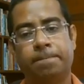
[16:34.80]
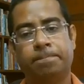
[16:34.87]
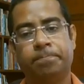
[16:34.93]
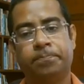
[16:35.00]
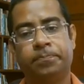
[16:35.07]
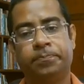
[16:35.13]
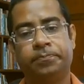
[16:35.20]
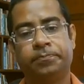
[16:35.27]

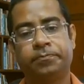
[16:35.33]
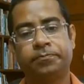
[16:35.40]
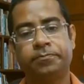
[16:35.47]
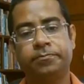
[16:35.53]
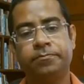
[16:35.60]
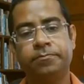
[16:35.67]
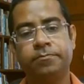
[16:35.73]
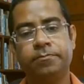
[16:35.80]

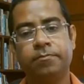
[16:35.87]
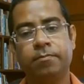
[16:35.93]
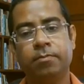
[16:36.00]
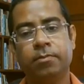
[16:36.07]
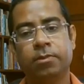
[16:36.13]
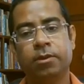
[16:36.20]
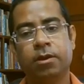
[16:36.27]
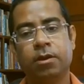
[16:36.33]

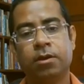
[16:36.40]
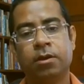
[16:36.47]
(silence)